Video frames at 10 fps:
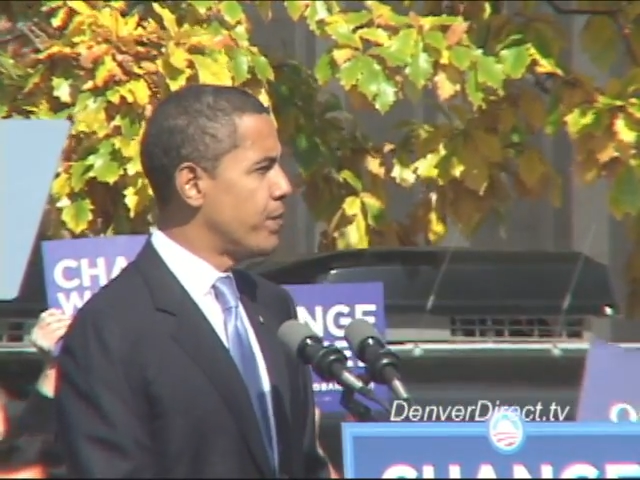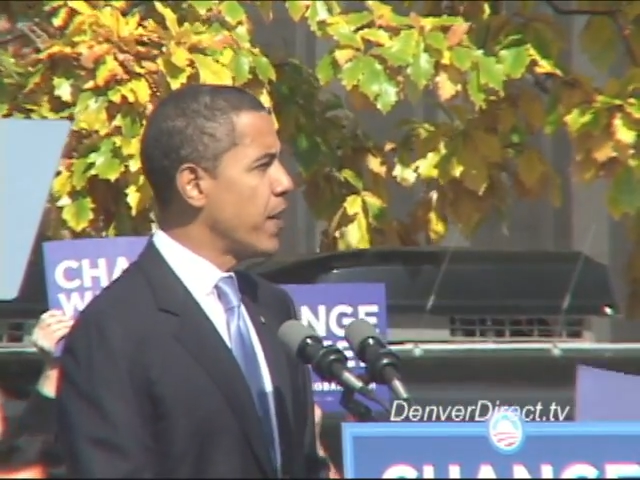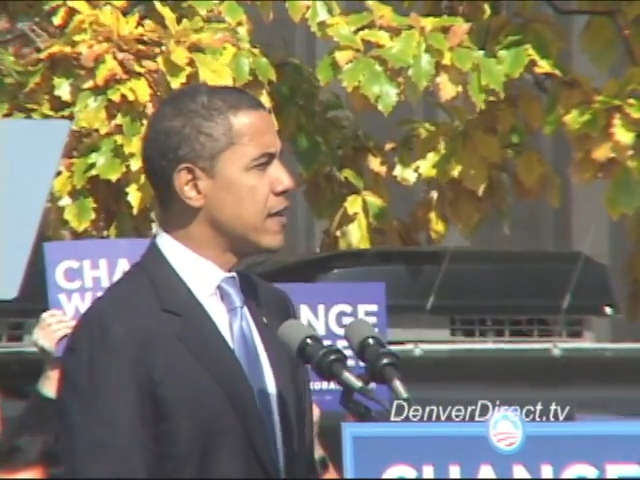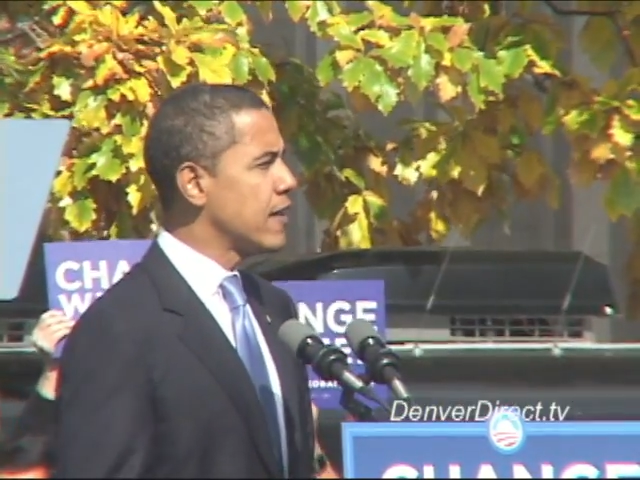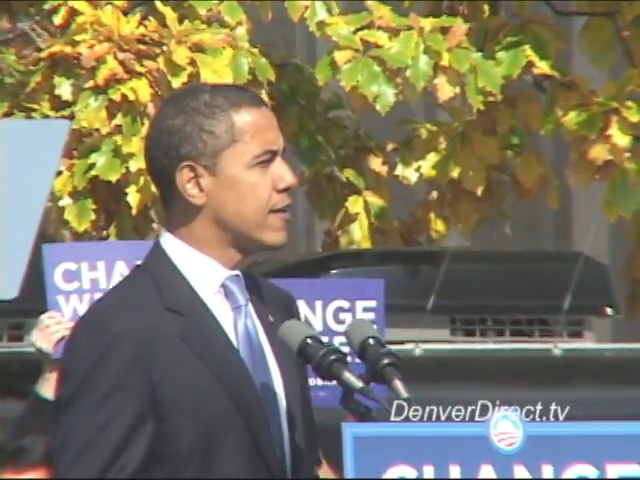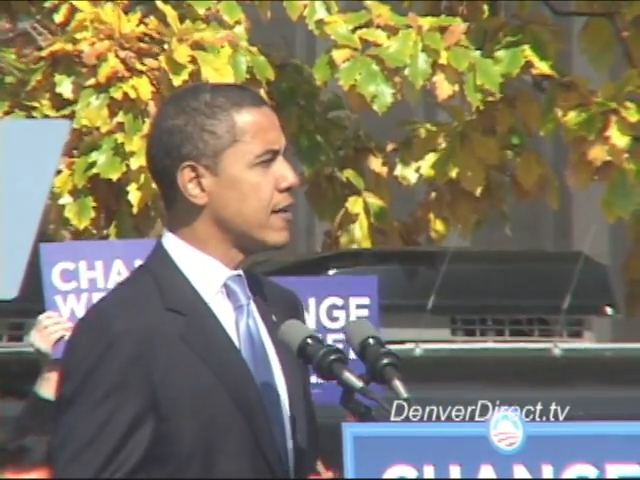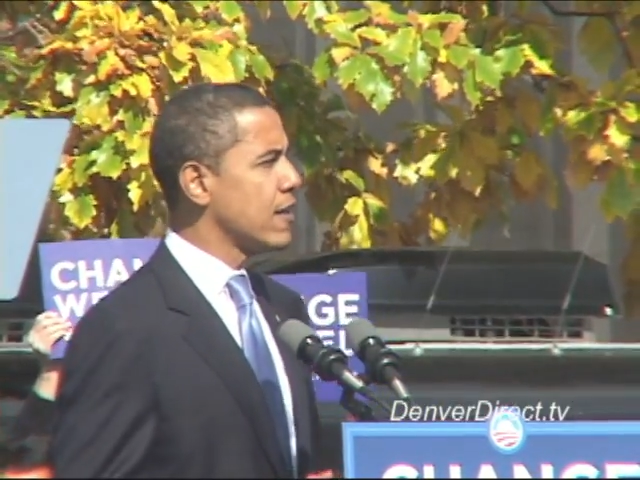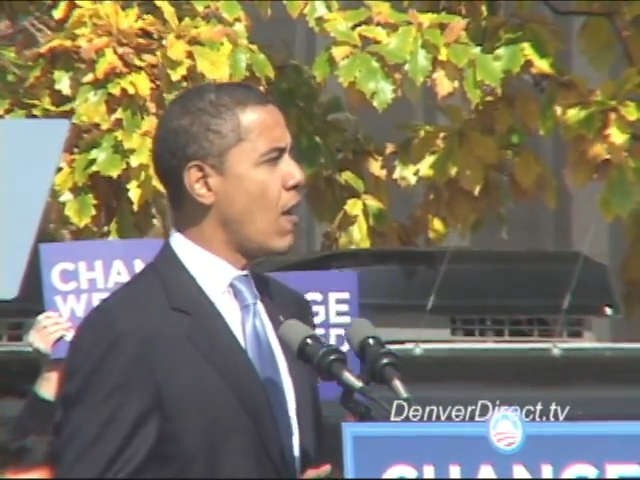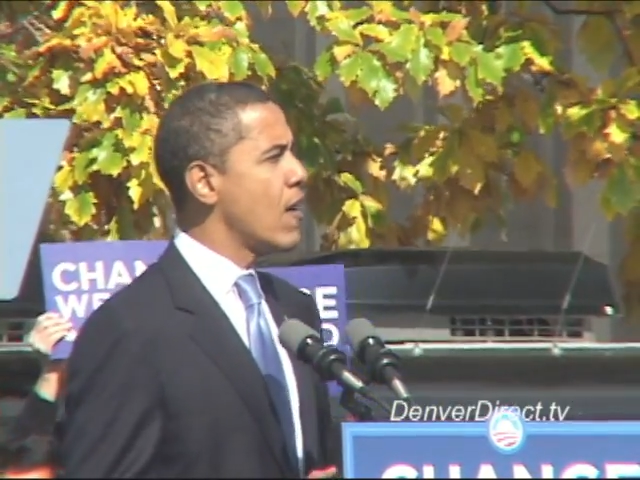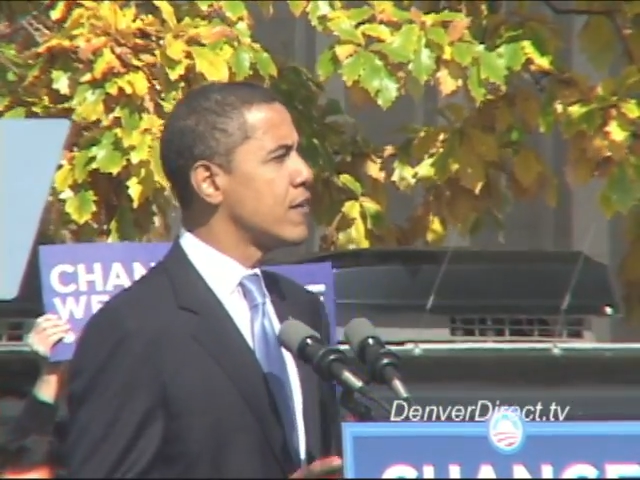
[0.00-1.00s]

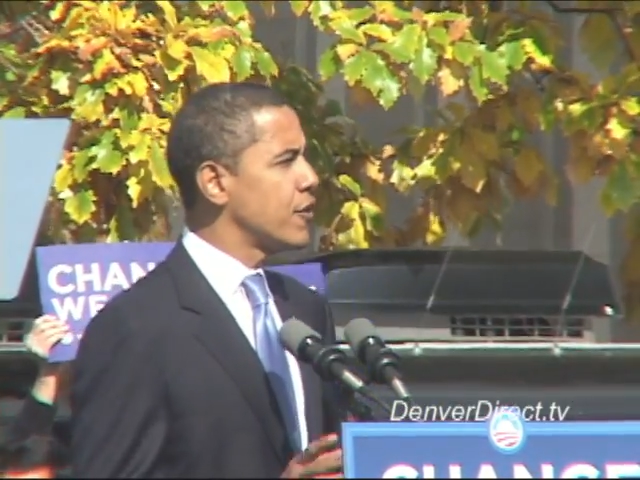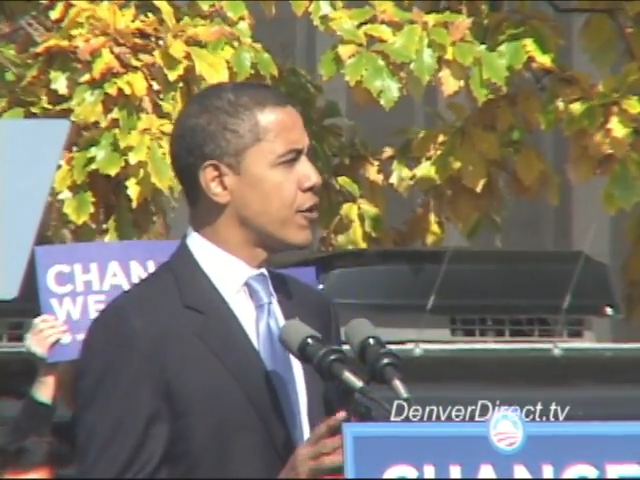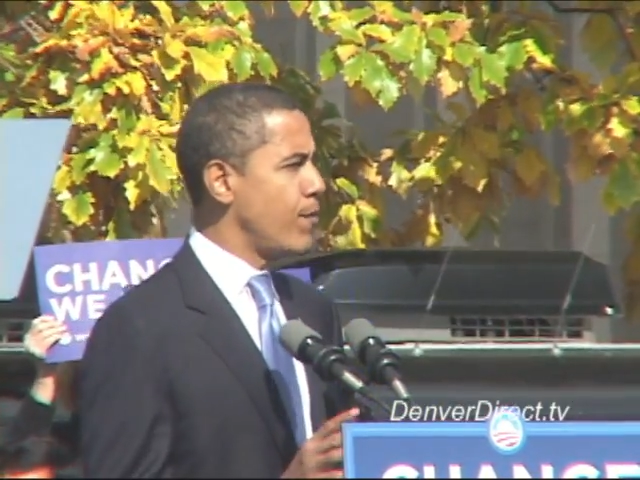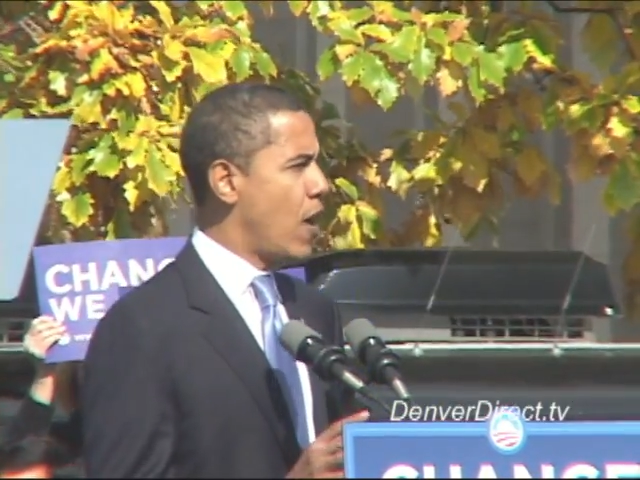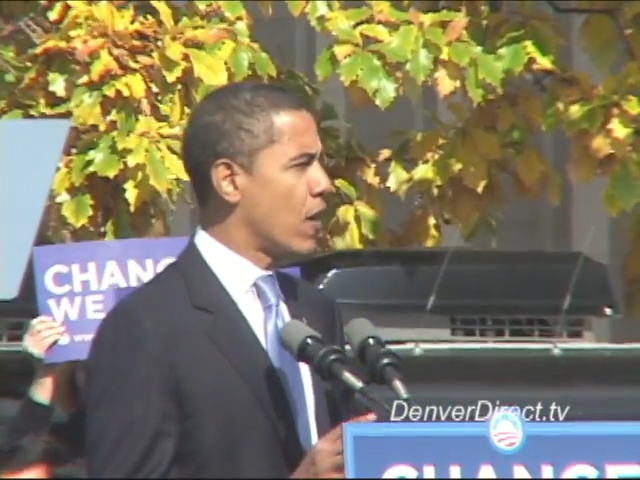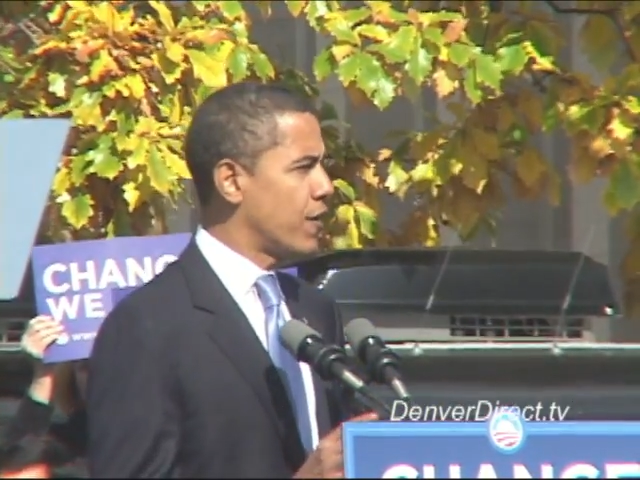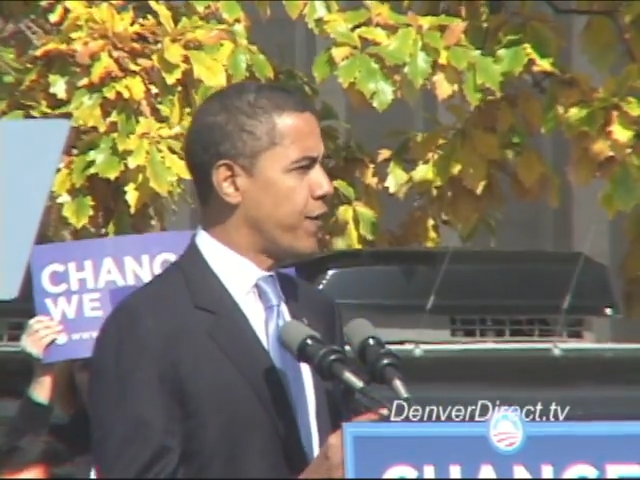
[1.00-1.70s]
Businesses large and small are